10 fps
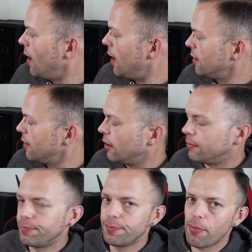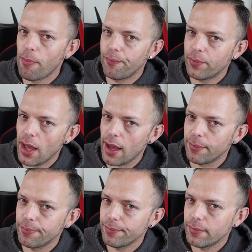And uh, yeah,
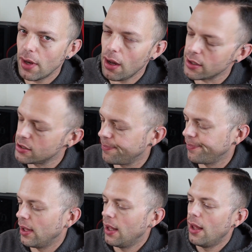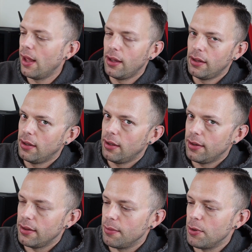nice.
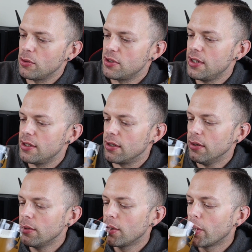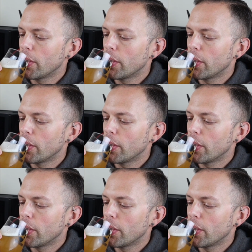The Model Citizen.